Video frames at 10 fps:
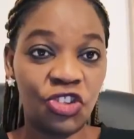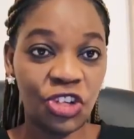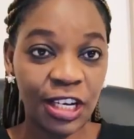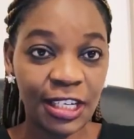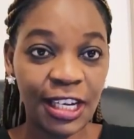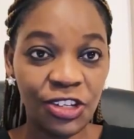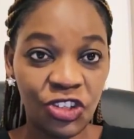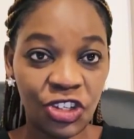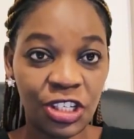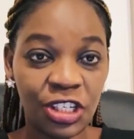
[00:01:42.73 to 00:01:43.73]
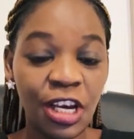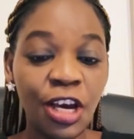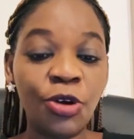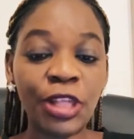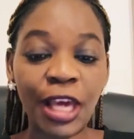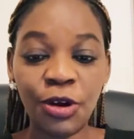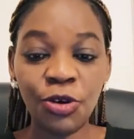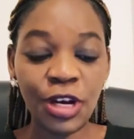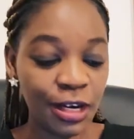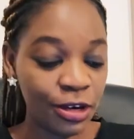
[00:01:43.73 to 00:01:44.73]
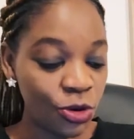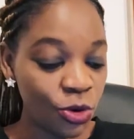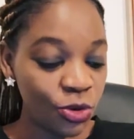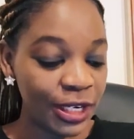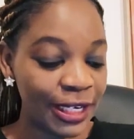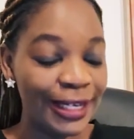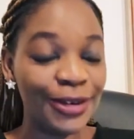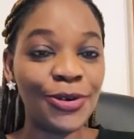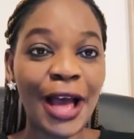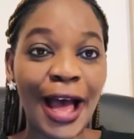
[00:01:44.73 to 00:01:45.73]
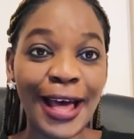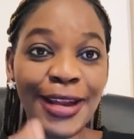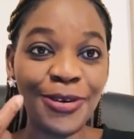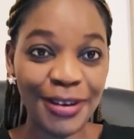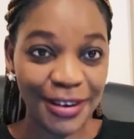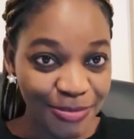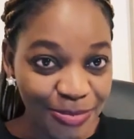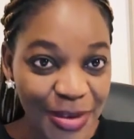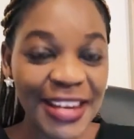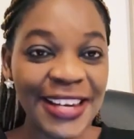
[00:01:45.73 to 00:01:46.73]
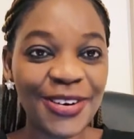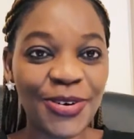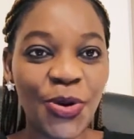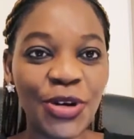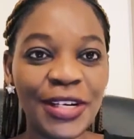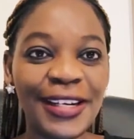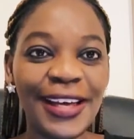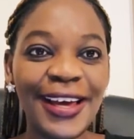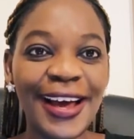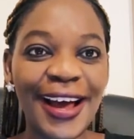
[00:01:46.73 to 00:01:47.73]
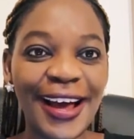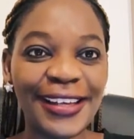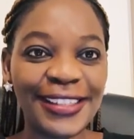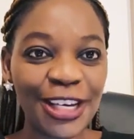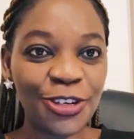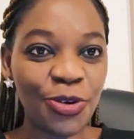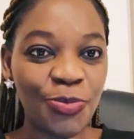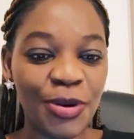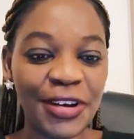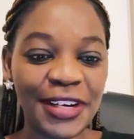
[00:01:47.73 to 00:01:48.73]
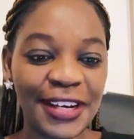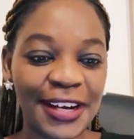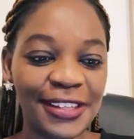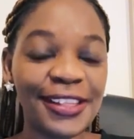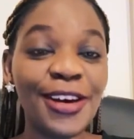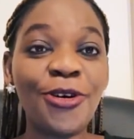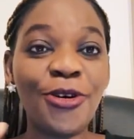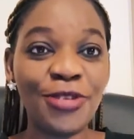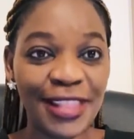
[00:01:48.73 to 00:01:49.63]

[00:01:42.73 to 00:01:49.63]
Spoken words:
chat agent. They are known uh, mainly called chat operators on